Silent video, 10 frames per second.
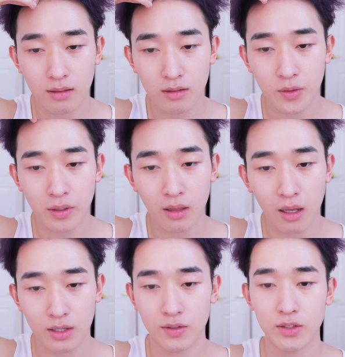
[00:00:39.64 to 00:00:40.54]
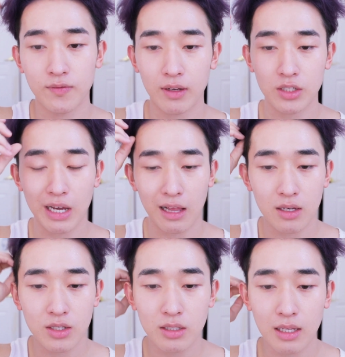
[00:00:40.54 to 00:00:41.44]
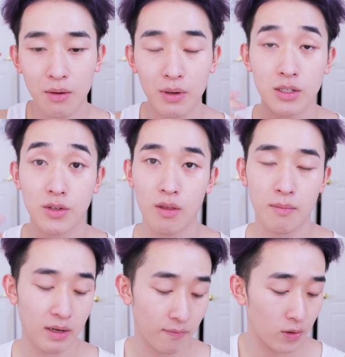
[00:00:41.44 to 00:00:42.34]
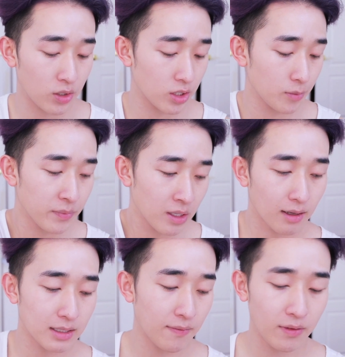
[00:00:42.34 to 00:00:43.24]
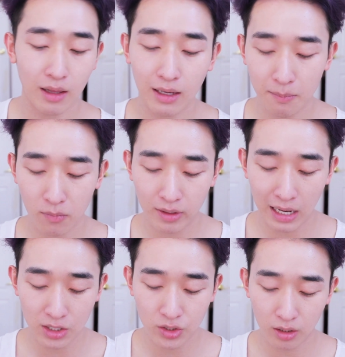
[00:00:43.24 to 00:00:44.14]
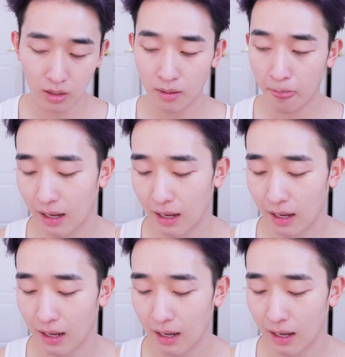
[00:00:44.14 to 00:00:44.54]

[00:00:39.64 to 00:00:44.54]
doing a lot of fun challenges, and I want to do them in the future because I feel like I'm more natural.